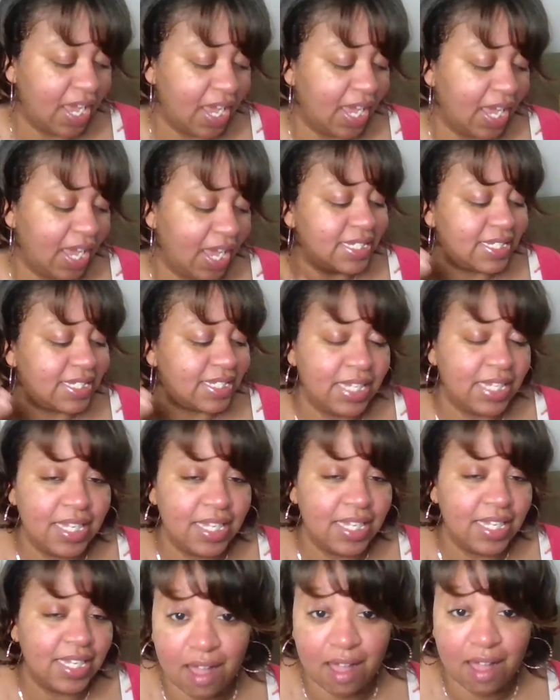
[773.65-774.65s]
seek
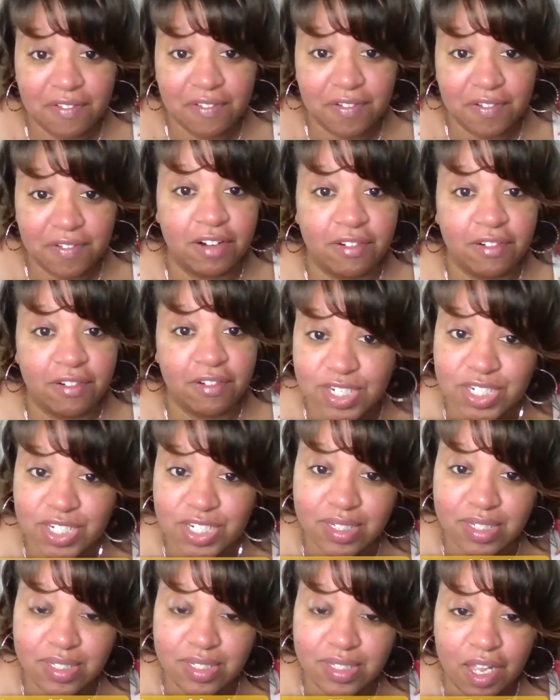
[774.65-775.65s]
God for direction,
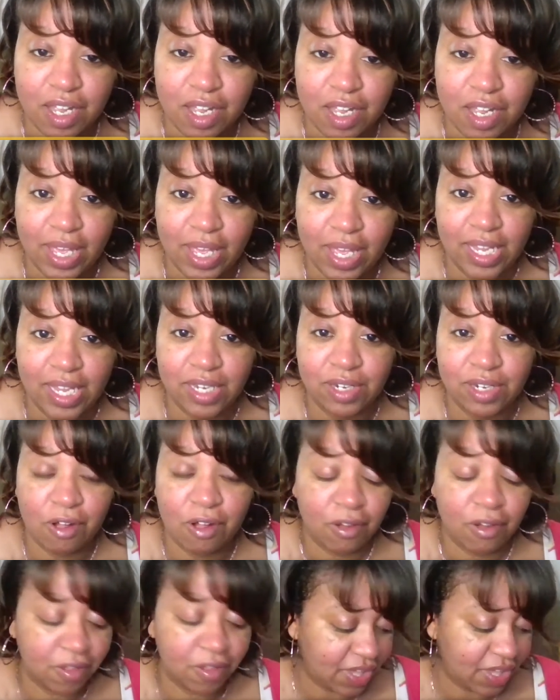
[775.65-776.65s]
okay, in all
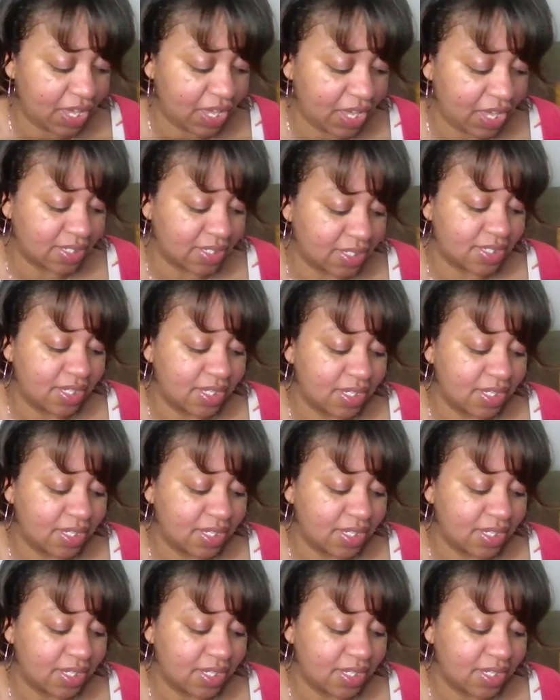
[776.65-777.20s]
things.